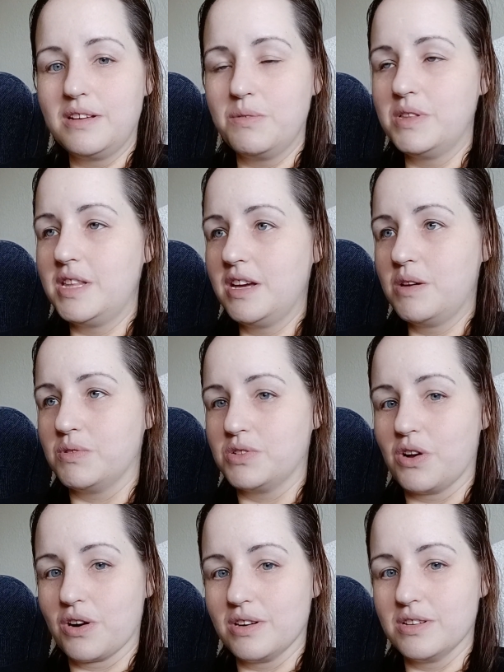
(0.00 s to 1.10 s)
You would think it was
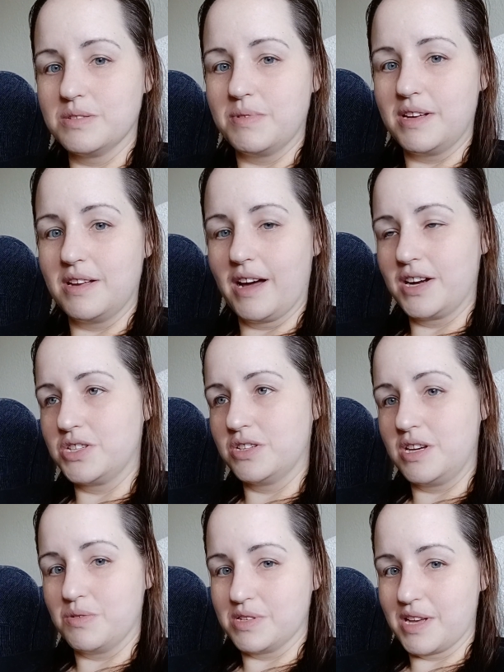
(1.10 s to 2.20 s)
girls, but actually
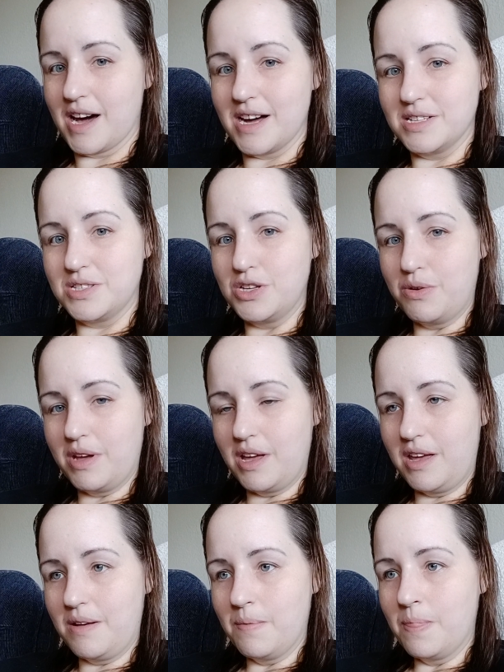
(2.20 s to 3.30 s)
it was guys doing
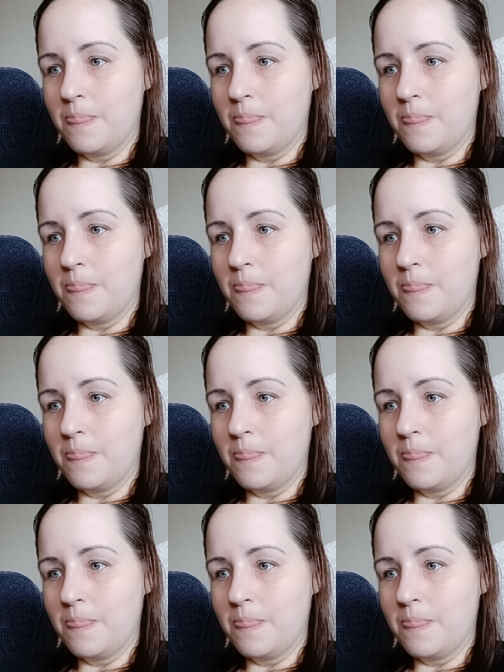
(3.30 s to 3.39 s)
it.